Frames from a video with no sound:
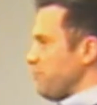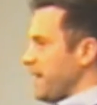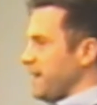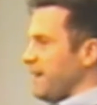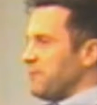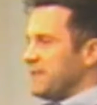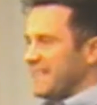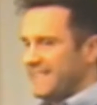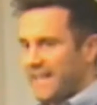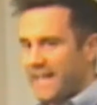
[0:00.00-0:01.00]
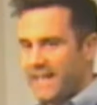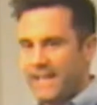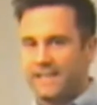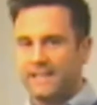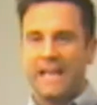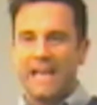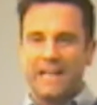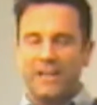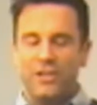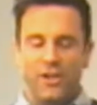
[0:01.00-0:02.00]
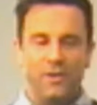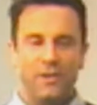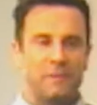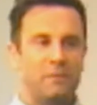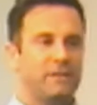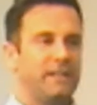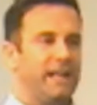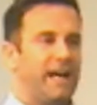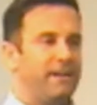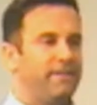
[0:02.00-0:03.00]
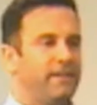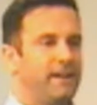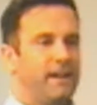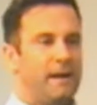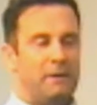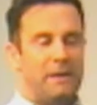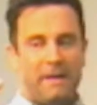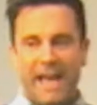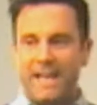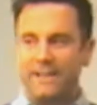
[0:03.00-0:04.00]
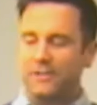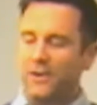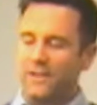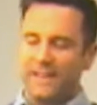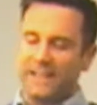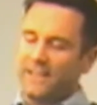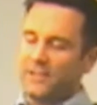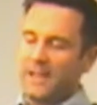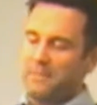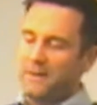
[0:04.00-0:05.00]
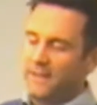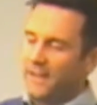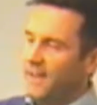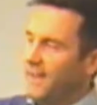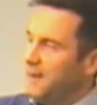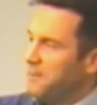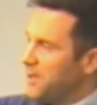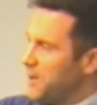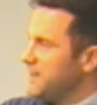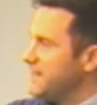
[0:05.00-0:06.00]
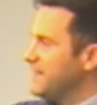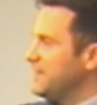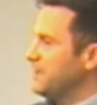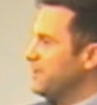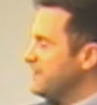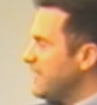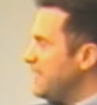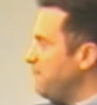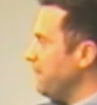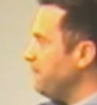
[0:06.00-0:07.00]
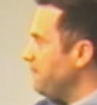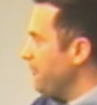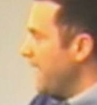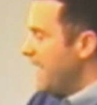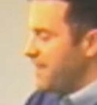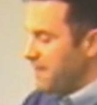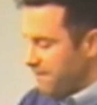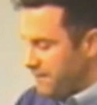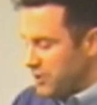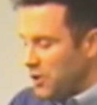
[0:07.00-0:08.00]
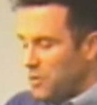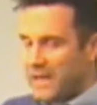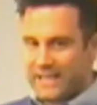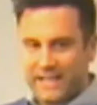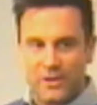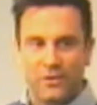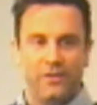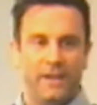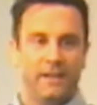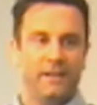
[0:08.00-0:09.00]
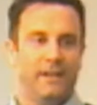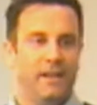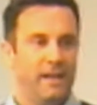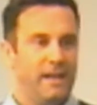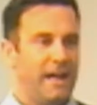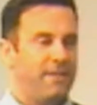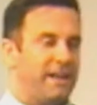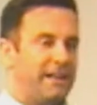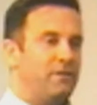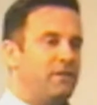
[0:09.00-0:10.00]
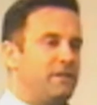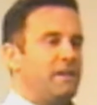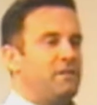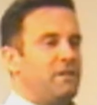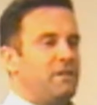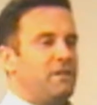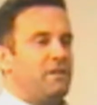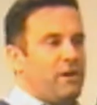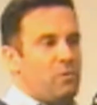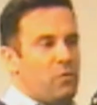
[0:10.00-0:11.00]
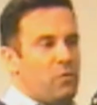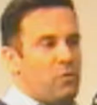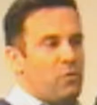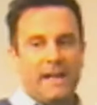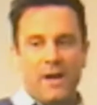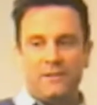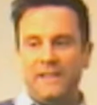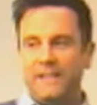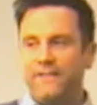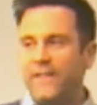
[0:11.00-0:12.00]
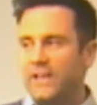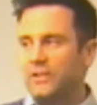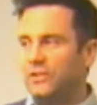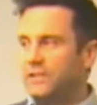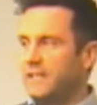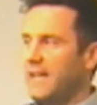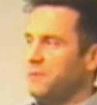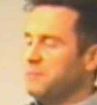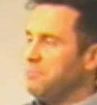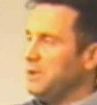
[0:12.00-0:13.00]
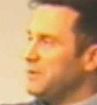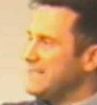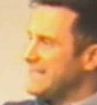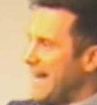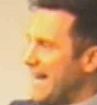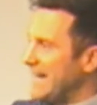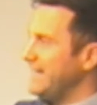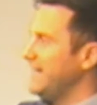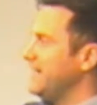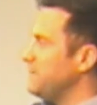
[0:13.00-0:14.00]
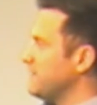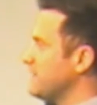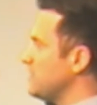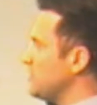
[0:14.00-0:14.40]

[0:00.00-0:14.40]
were brighter. I was excited. And I knew there was more to life. But in my head, I was going, that didn't just happen. But I knew it did because it had gone deeper. And for two weeks, I said nothing. And then I had another, another dream where I was in these fields and it was blue sky and it was